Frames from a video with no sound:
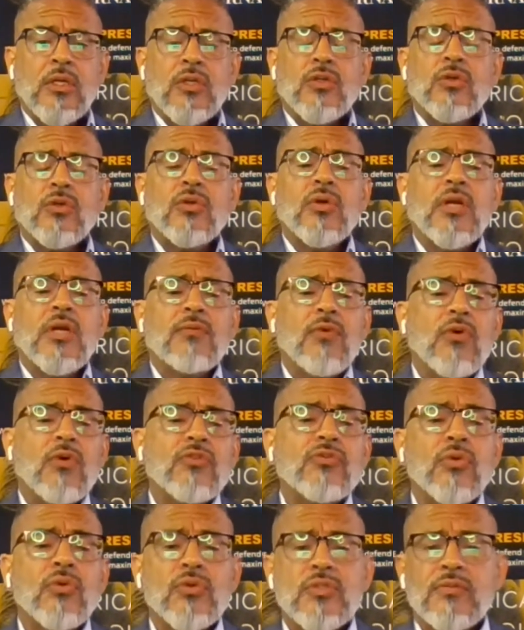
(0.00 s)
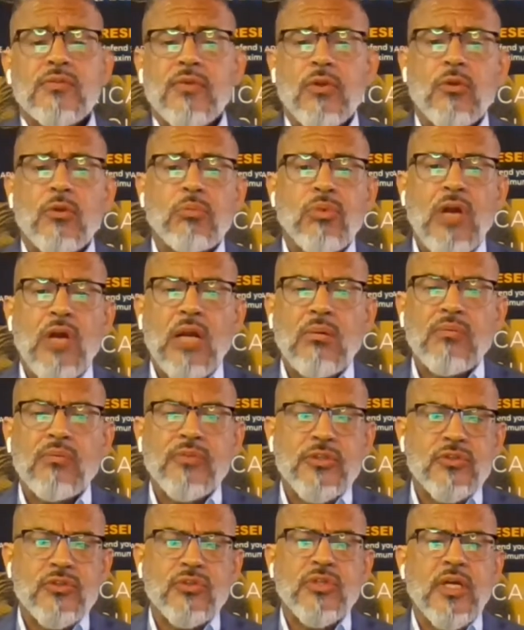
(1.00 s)
You could have all sorts of other problems
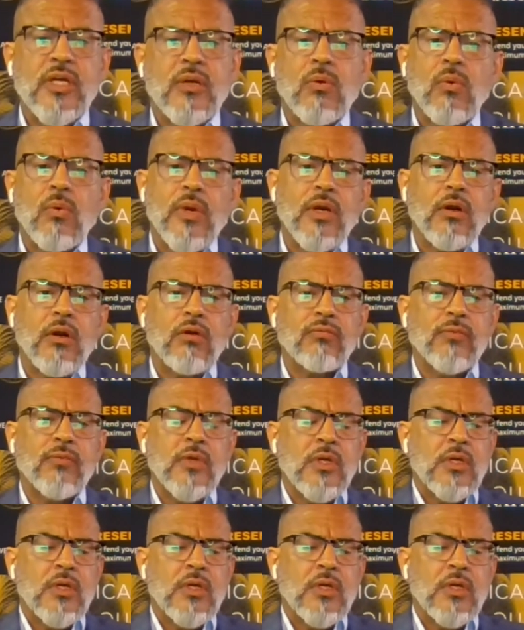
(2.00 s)
that you're not aware of.